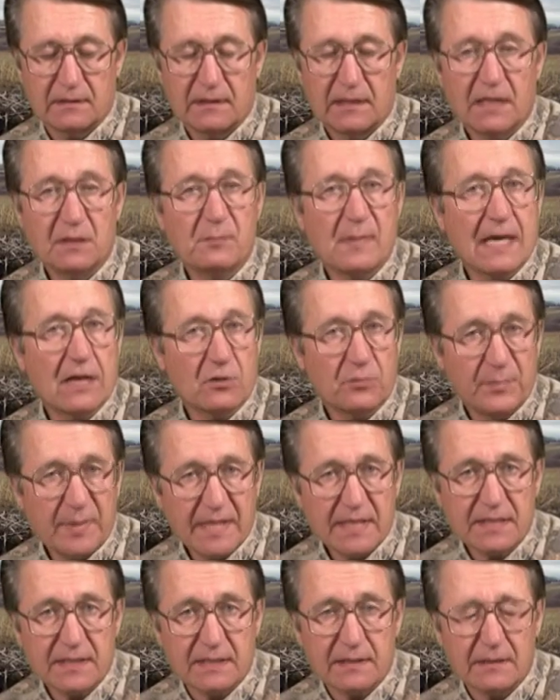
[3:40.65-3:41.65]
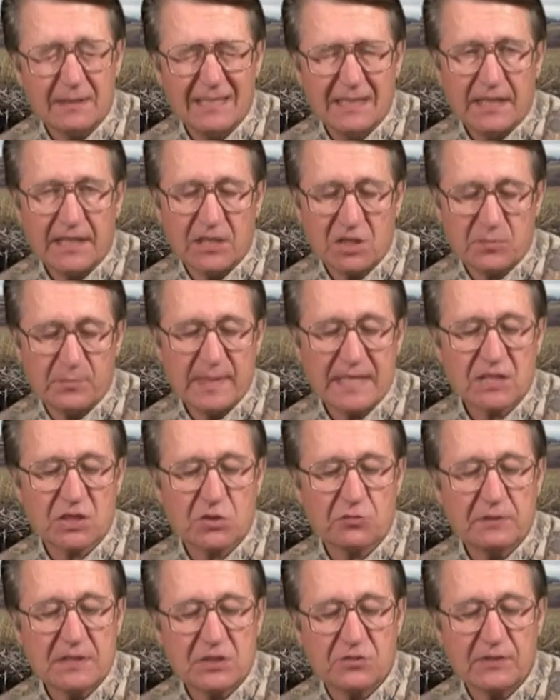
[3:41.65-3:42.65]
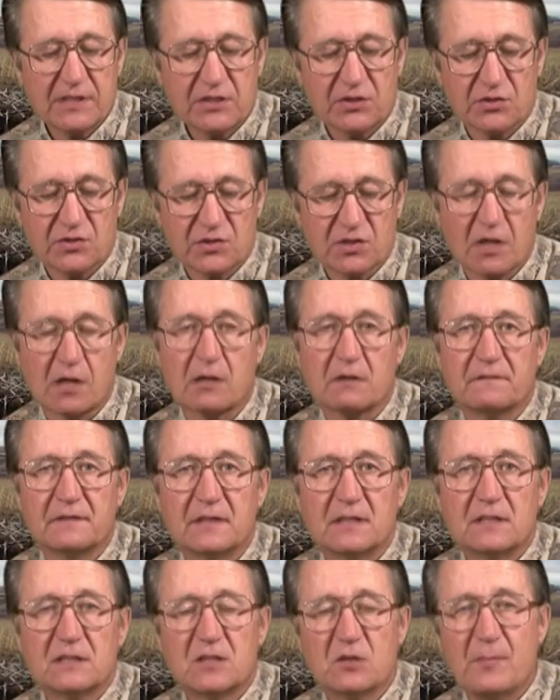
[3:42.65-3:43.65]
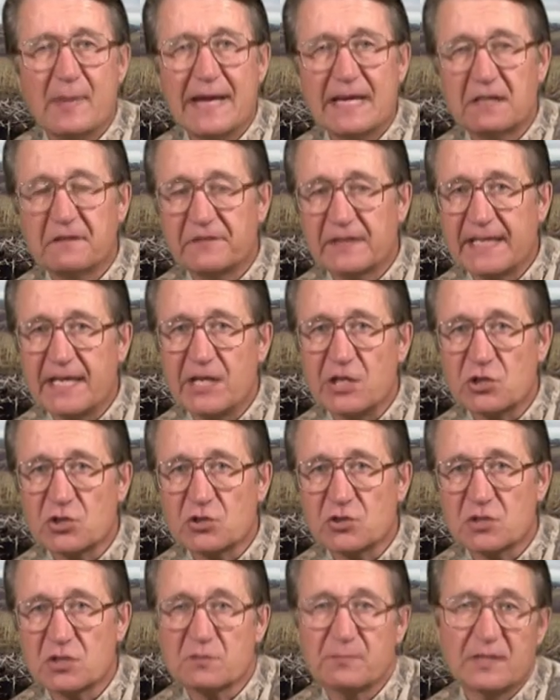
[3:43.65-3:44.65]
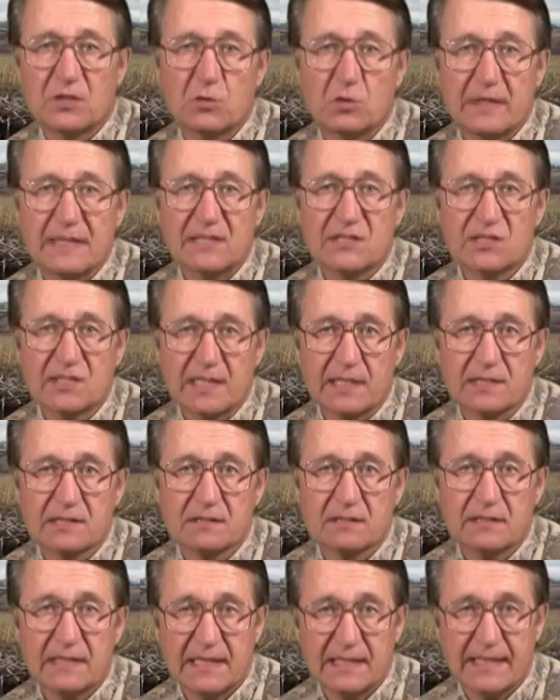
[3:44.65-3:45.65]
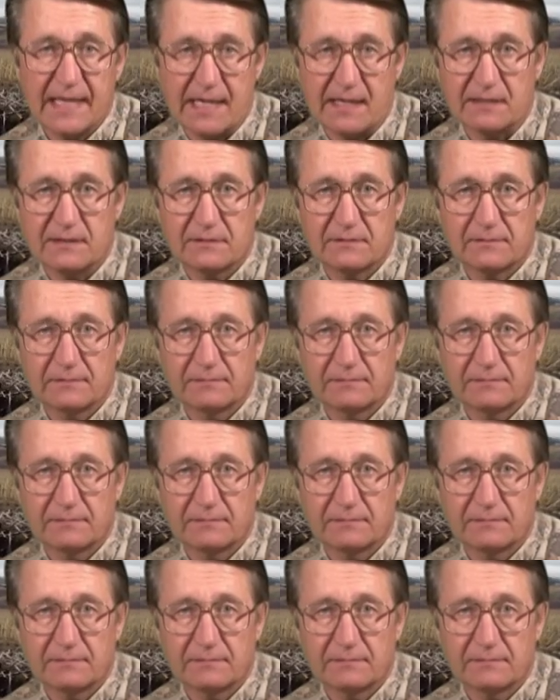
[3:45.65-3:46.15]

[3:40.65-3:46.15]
In my opinion, it's best to restrict yourself to magnifications between 6 and 8.